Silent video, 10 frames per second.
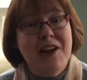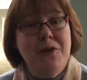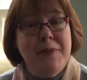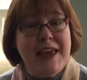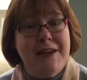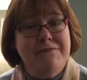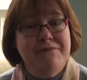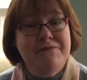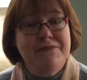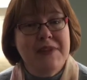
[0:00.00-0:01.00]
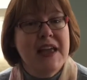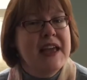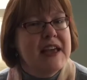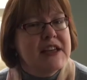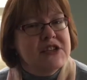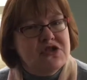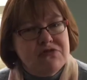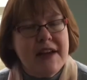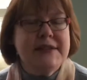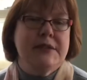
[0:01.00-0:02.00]
me.
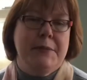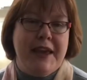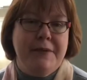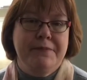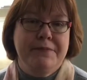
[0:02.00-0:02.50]
Trust me.